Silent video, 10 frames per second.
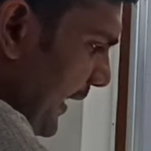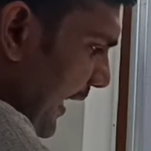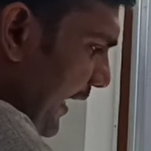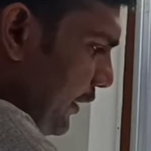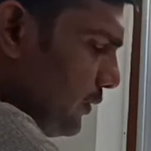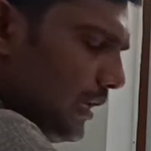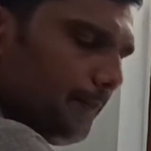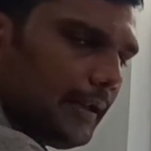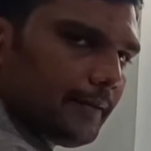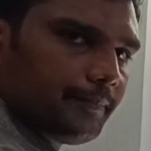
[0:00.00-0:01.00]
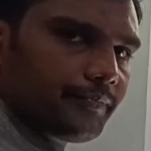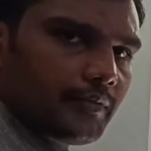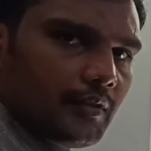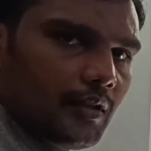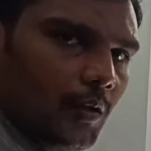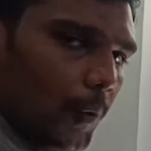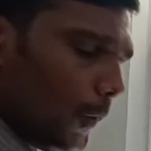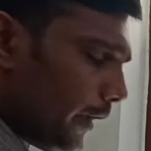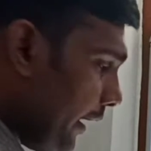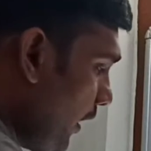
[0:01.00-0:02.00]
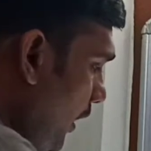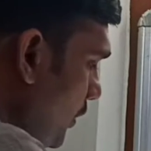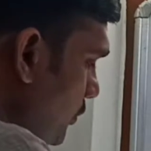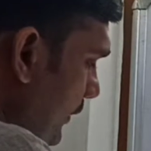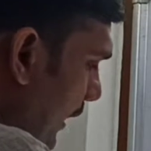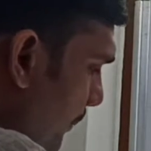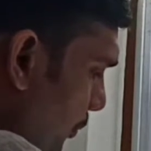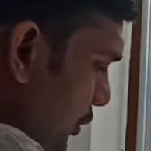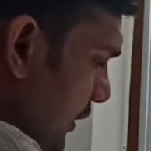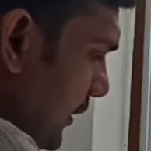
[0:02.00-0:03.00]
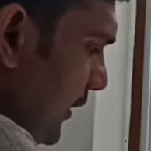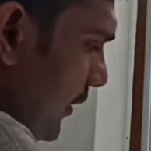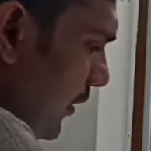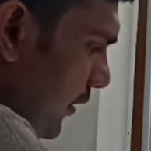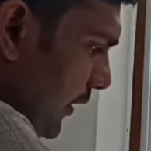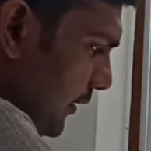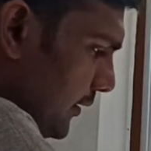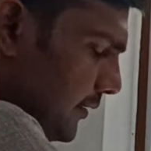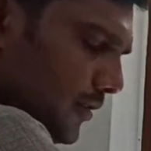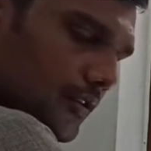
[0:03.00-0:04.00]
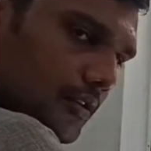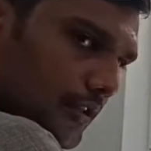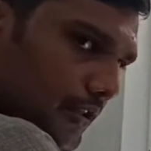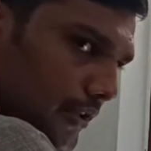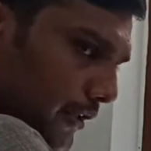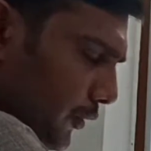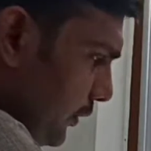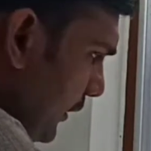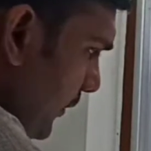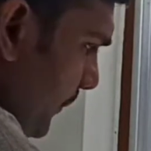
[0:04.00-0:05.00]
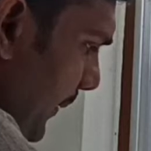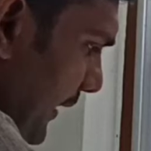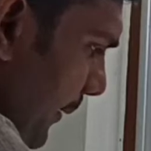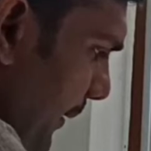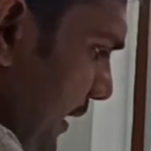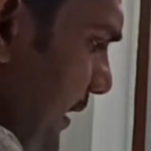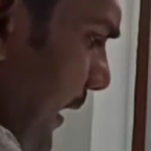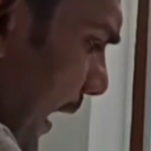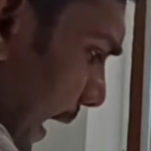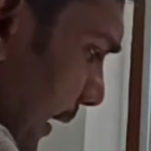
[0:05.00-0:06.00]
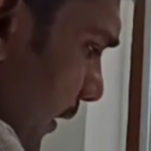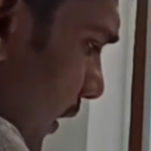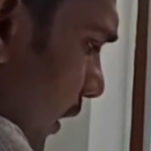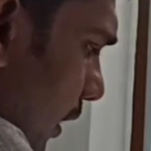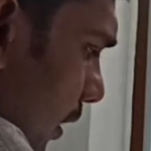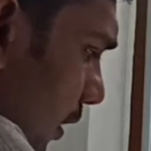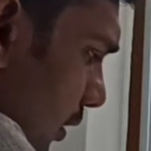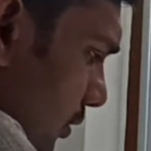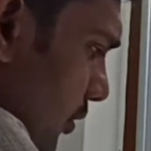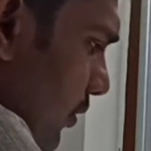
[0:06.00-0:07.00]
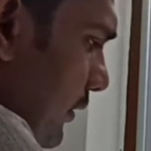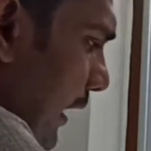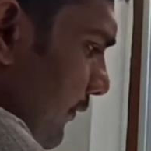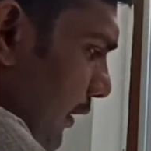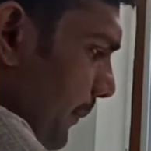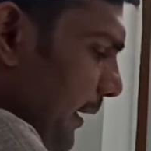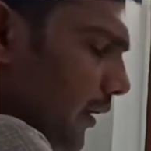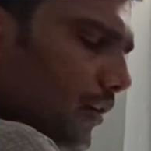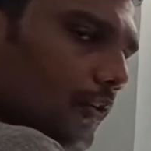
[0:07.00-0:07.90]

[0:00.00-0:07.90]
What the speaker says: the negative supply, okay. So they are pushed in this into the P-type region, and so that will be